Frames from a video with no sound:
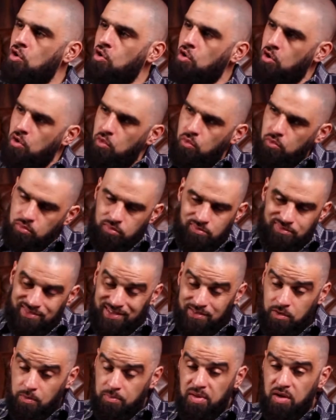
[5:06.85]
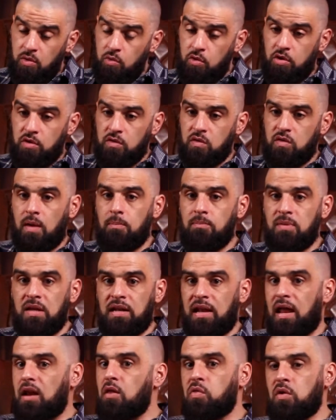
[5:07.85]
or these are big words that mean
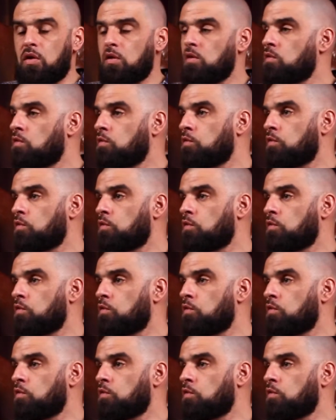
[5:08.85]
a lot of things